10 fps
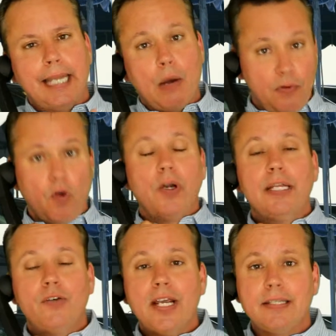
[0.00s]
Now, we've
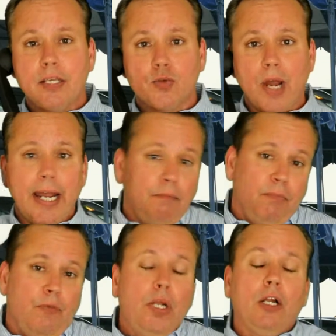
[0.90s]
already addressed this,
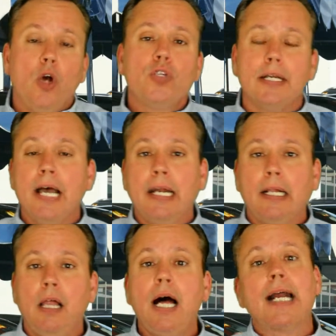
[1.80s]
right? If we close at 9
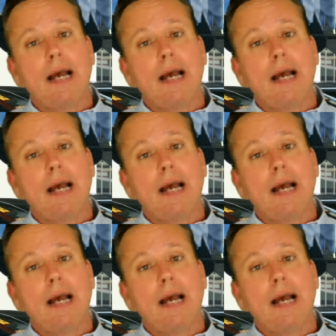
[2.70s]
o'clock,